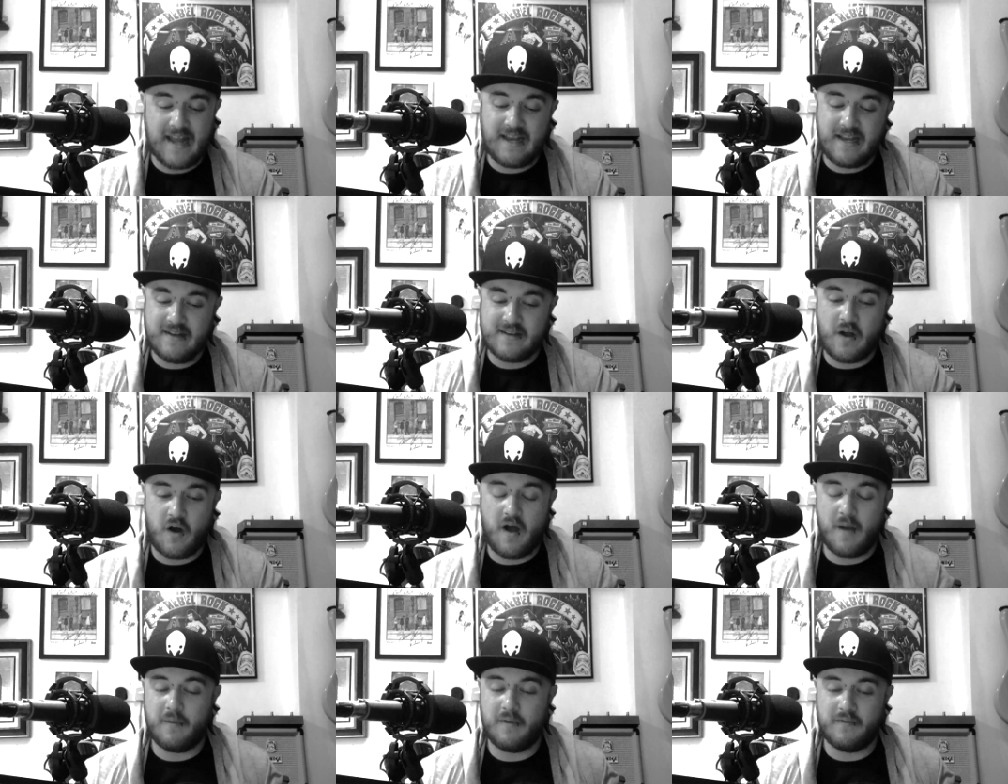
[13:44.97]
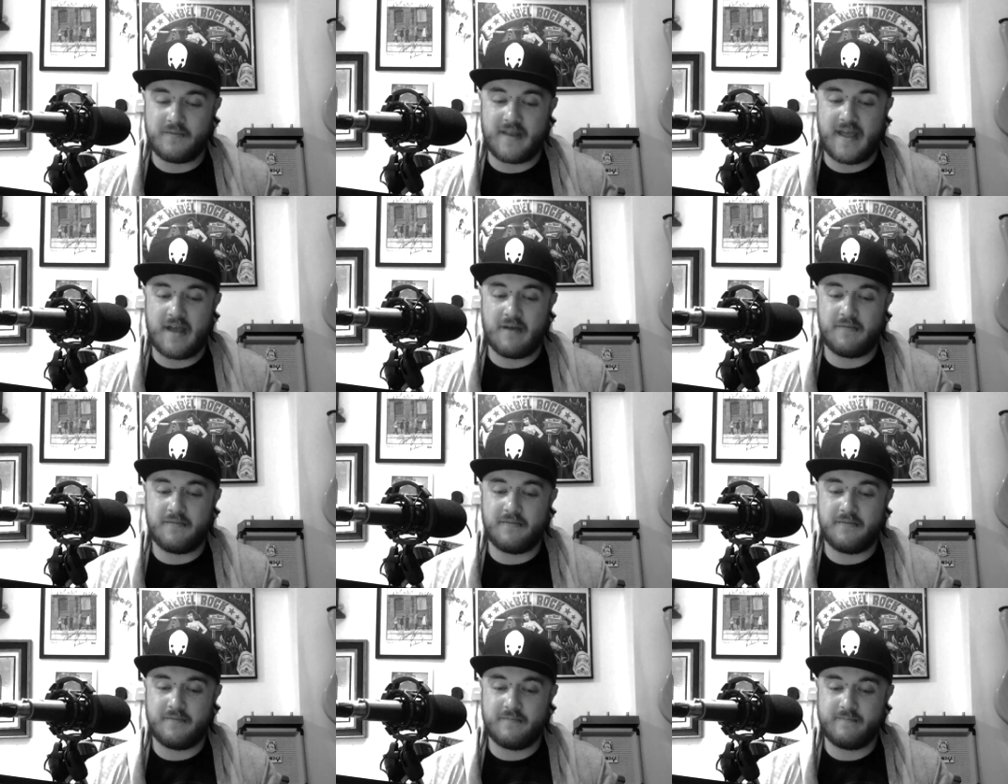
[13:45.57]
type of
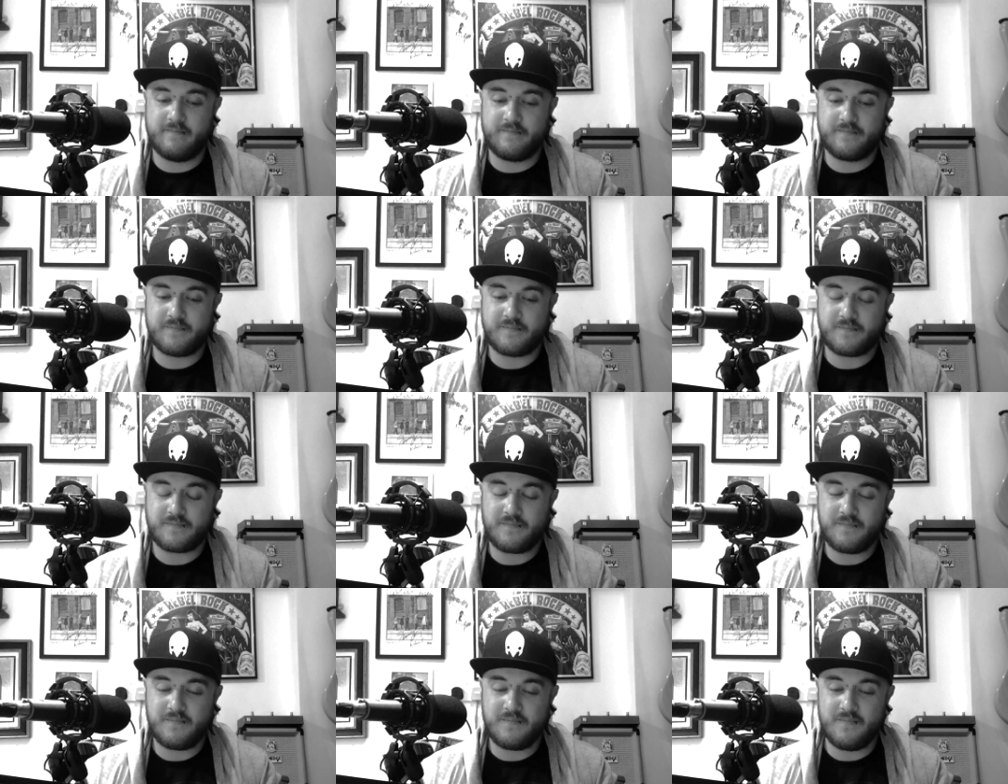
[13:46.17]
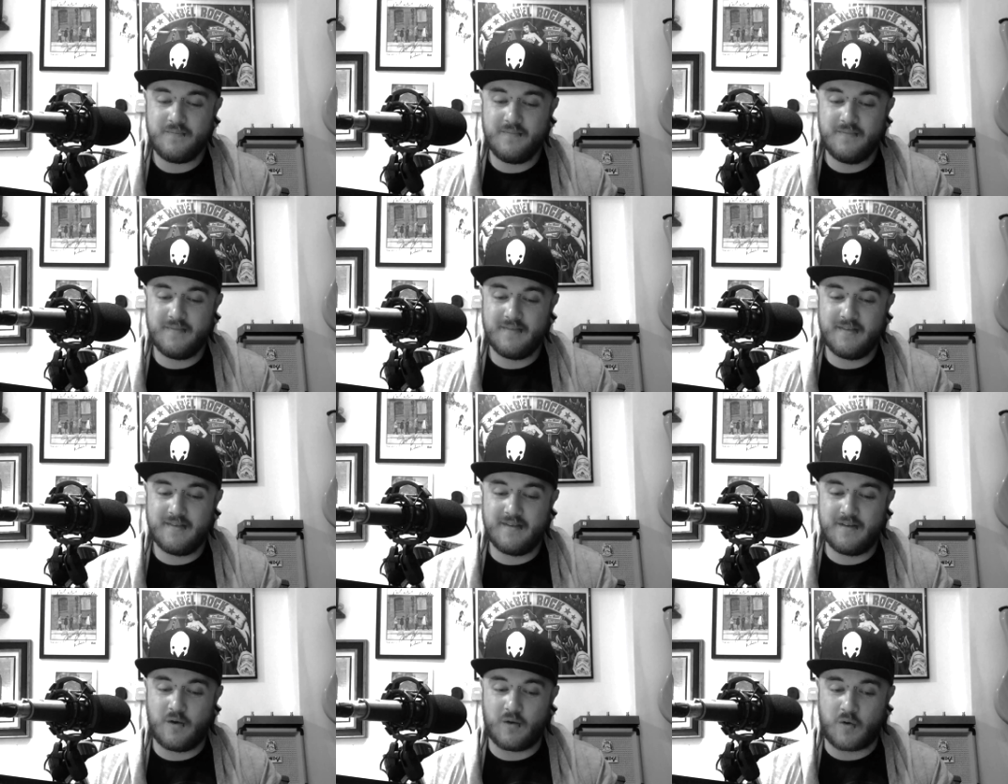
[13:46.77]
death
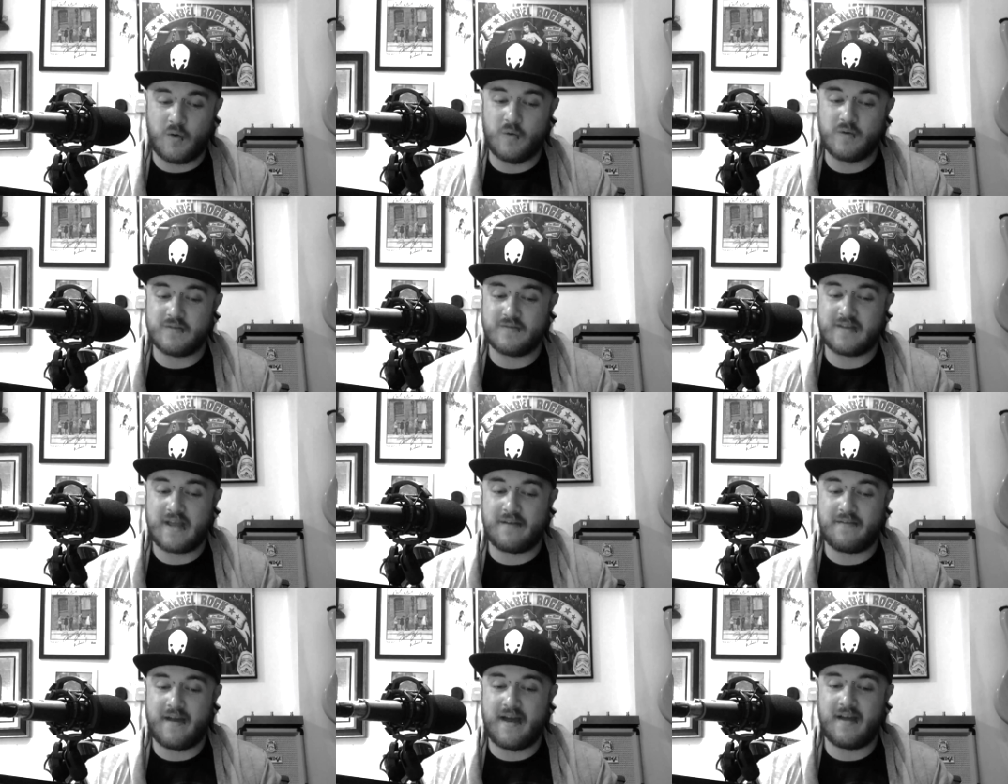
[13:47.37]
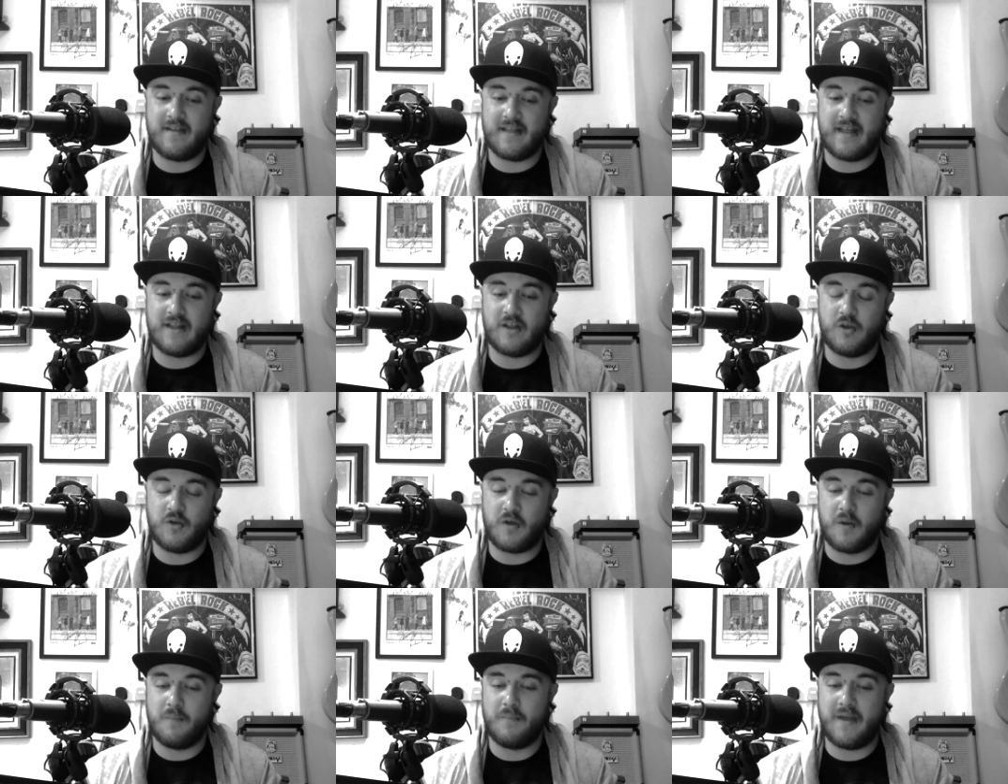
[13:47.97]
or cause of death out there that
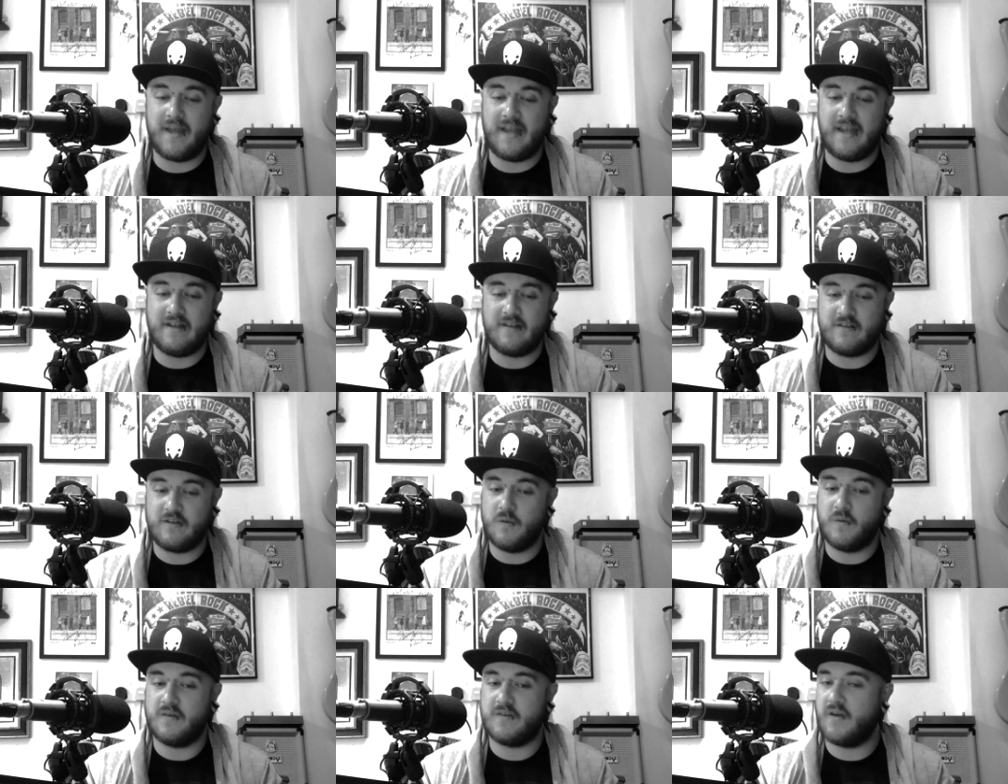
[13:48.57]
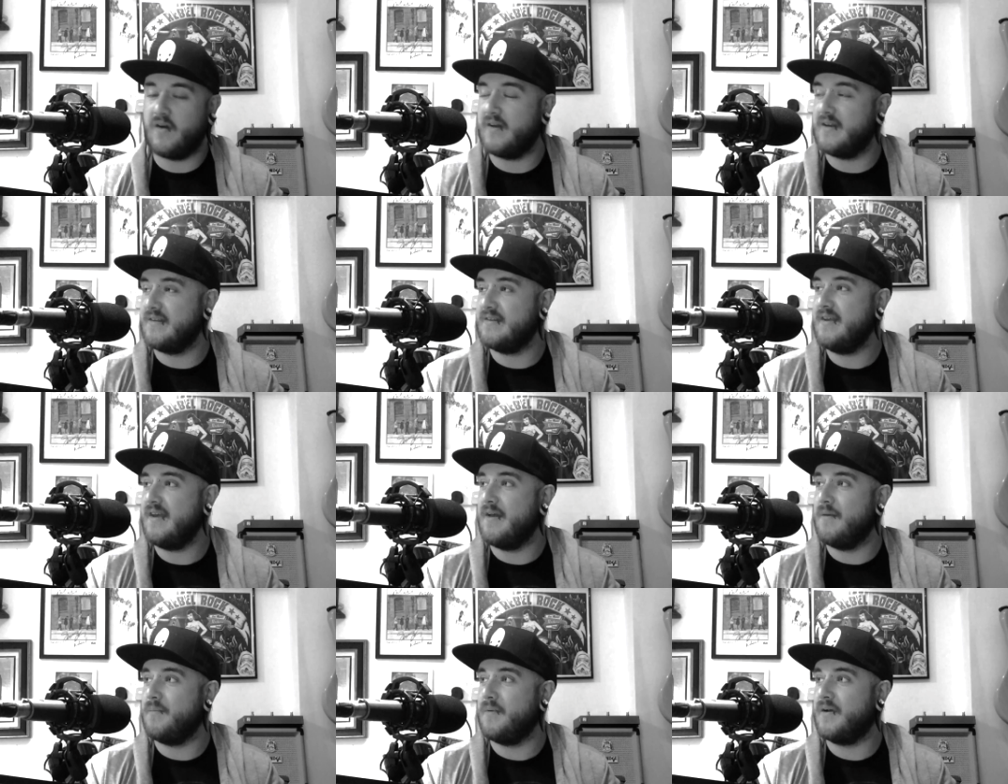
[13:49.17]
you can beat, suicide is
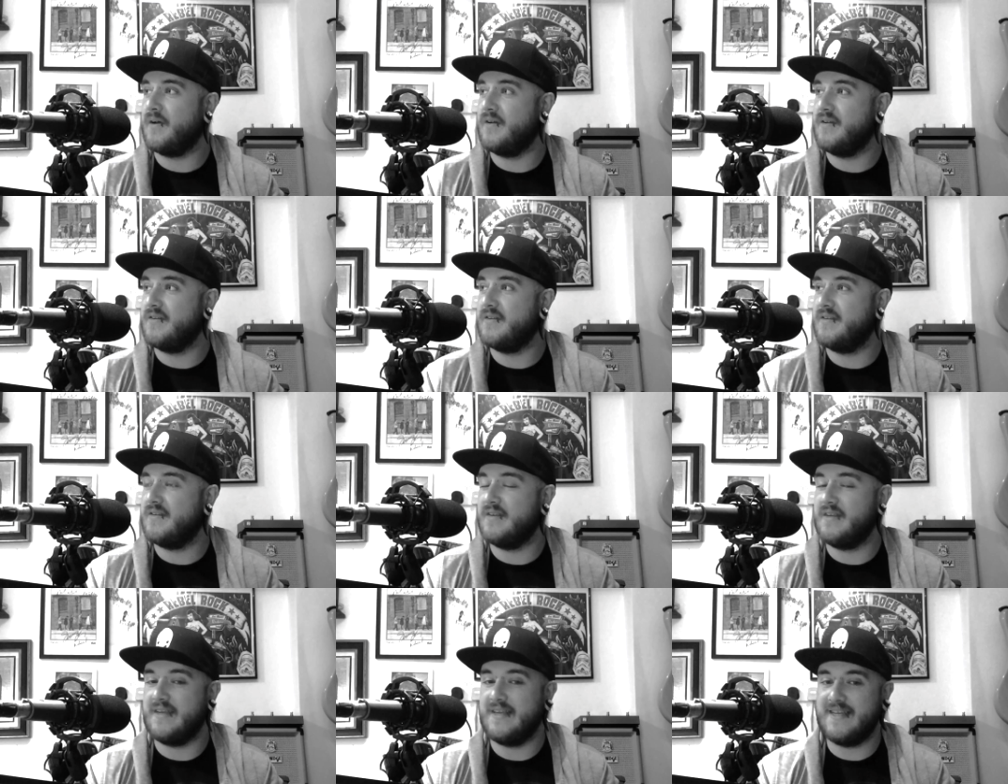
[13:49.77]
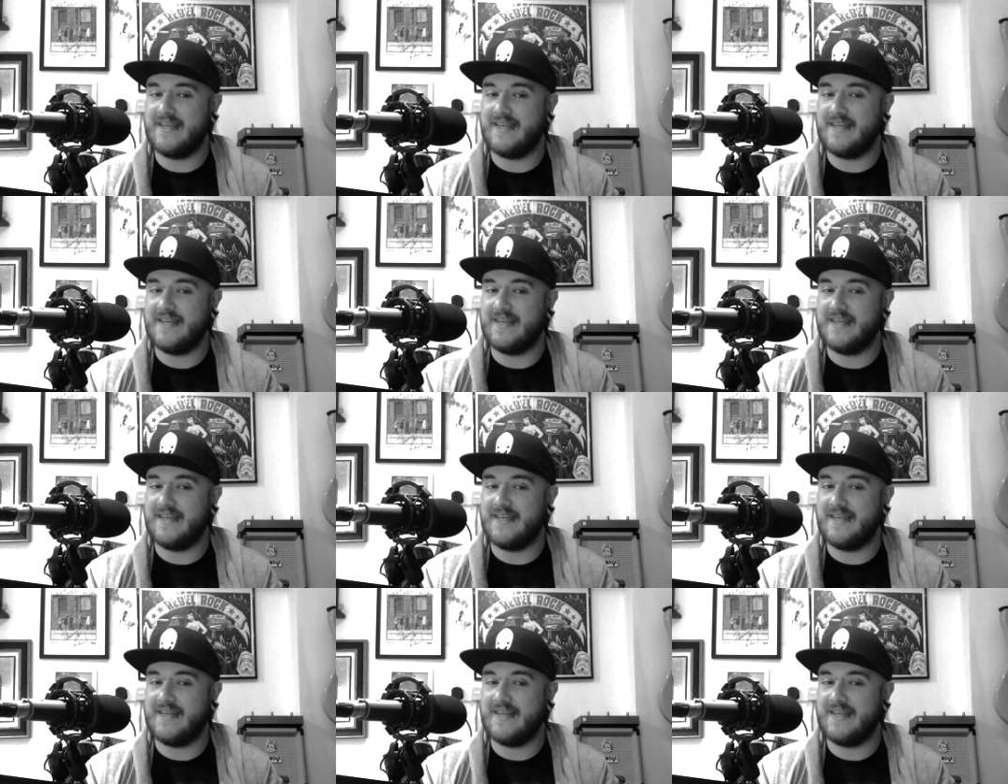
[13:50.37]
it, because